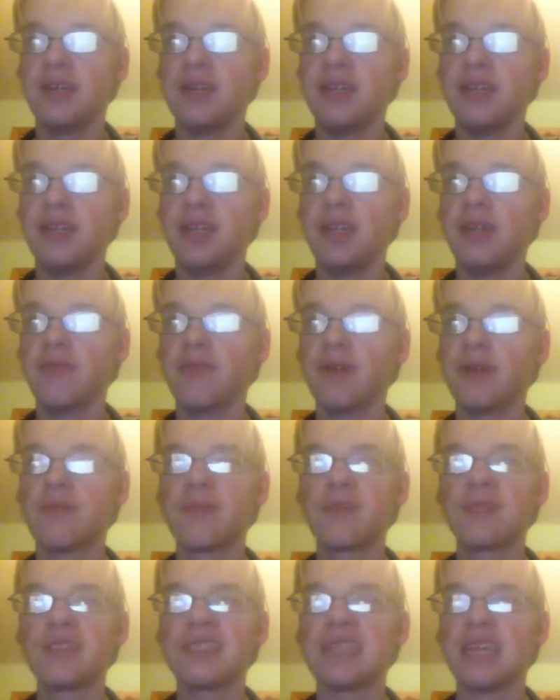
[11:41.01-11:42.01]
it
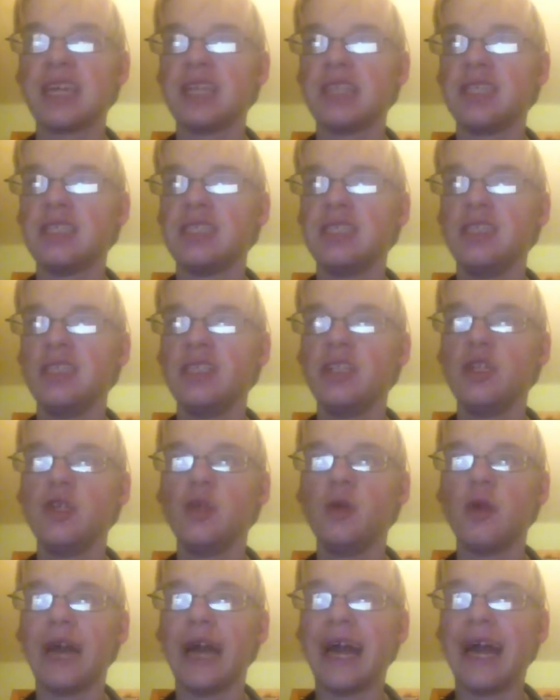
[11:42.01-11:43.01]
represents
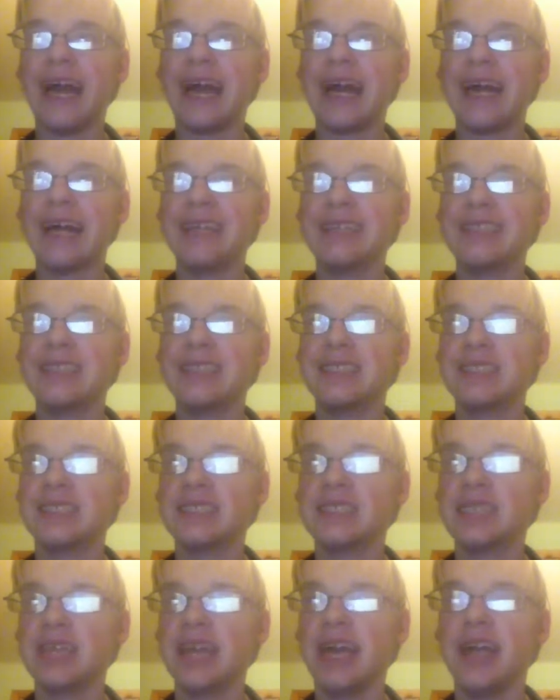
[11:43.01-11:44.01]
you
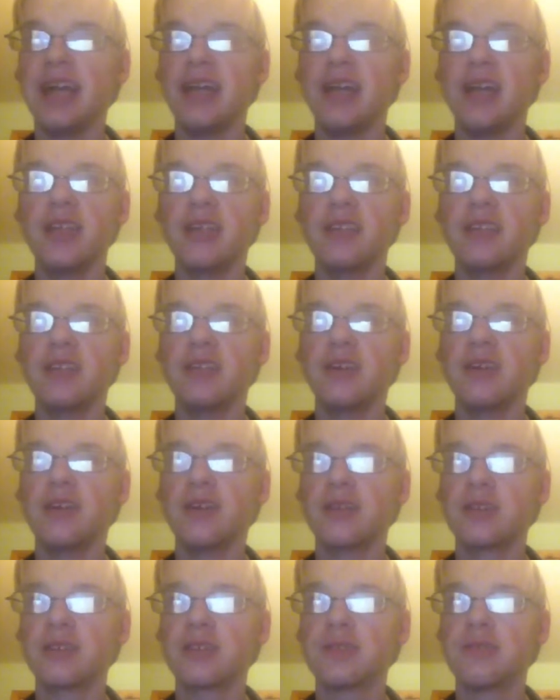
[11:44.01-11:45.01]
as an
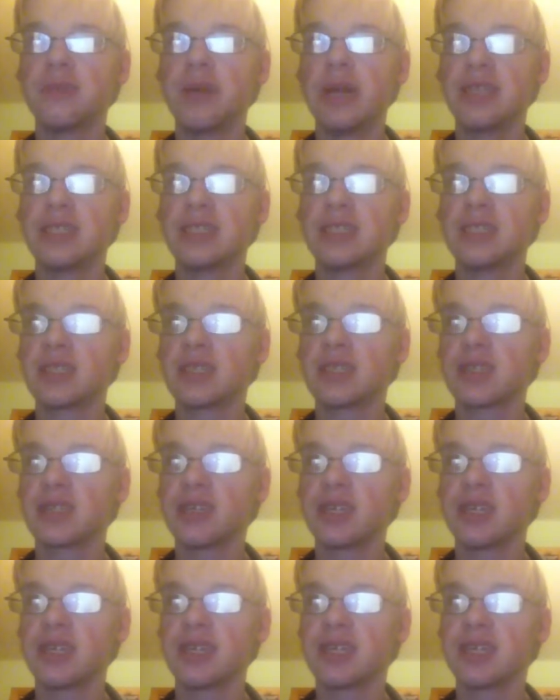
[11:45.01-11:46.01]
adult,
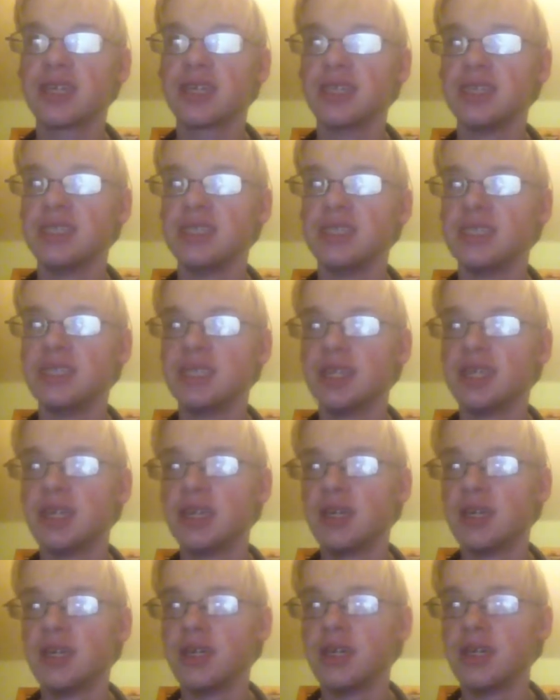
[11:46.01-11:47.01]
basically. Because
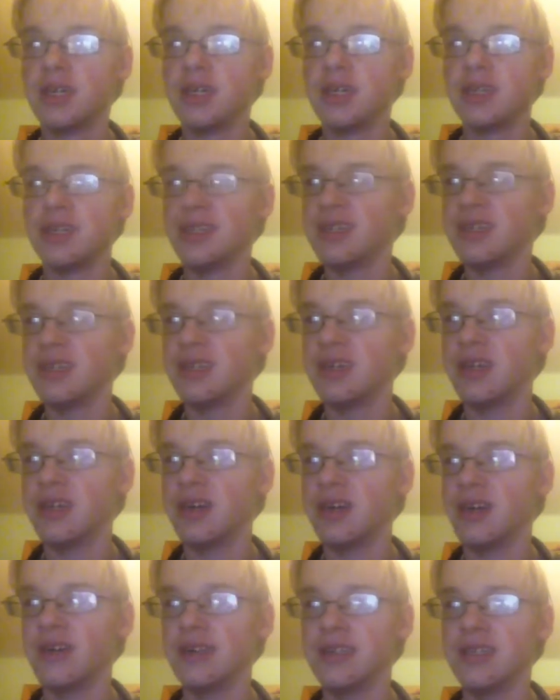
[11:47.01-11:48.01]

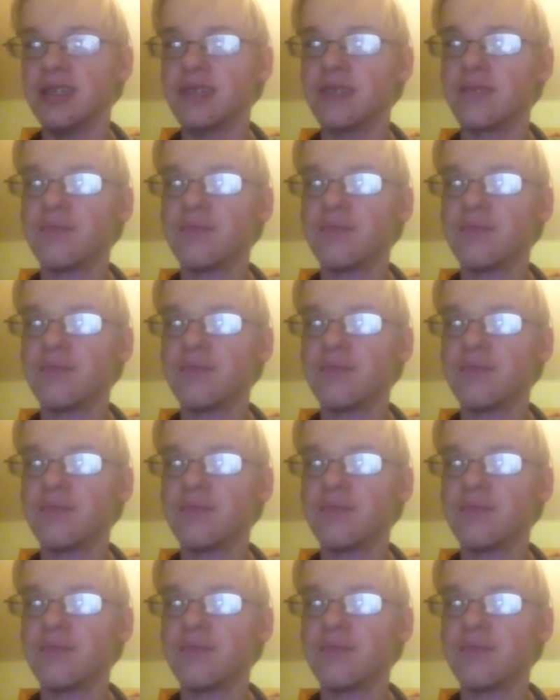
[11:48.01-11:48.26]
you're